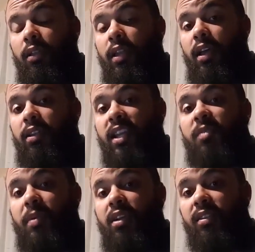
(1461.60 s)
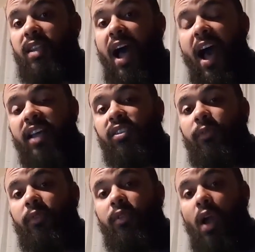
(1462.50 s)
that that's because the eyes
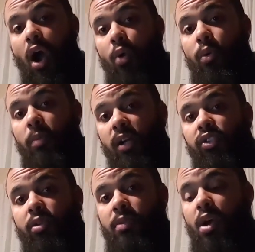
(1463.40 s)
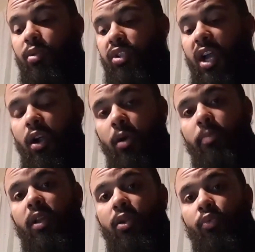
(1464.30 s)
of Yahweh Basham Yahweh are
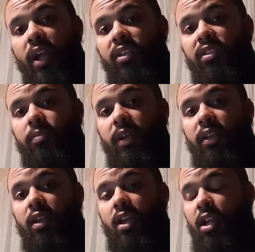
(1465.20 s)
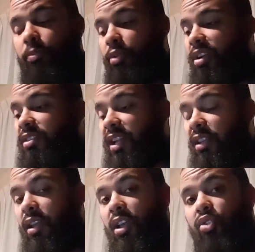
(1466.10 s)
upon the righteous man the brothers
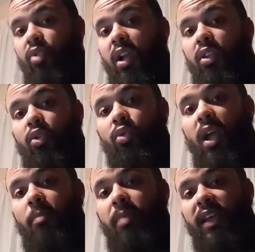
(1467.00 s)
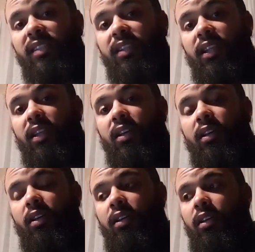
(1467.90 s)
that trying to do their best uh,
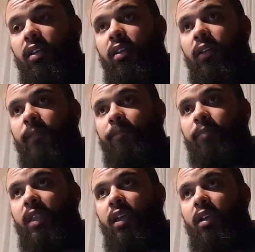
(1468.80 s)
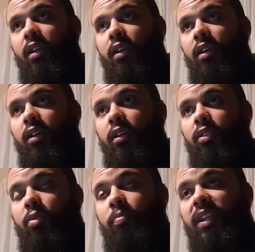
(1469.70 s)
uh, uh, um,
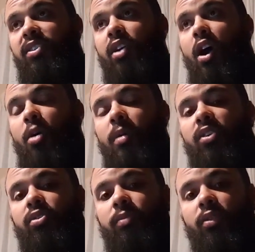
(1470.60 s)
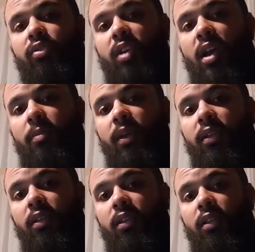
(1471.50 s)
to please Yahweh Basham Yahweh man